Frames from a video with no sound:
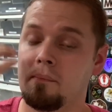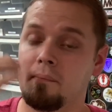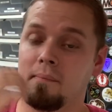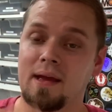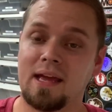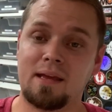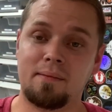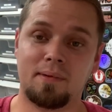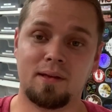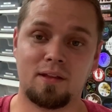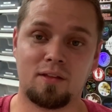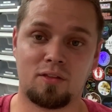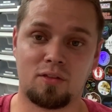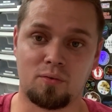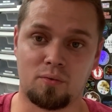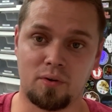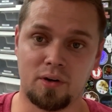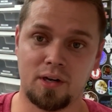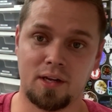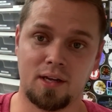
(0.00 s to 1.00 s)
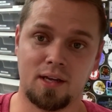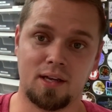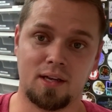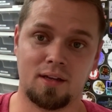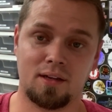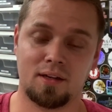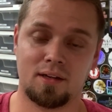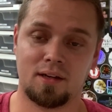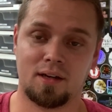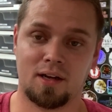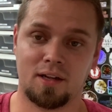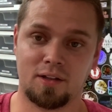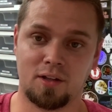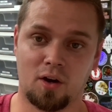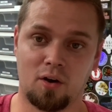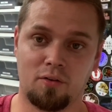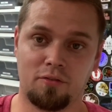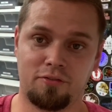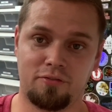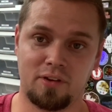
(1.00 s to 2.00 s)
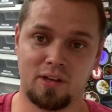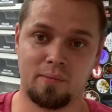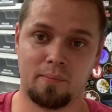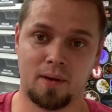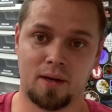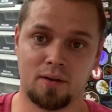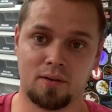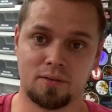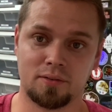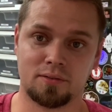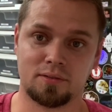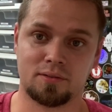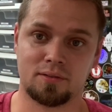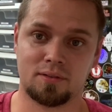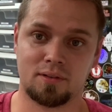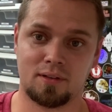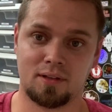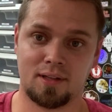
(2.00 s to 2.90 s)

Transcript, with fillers: maybe three adult females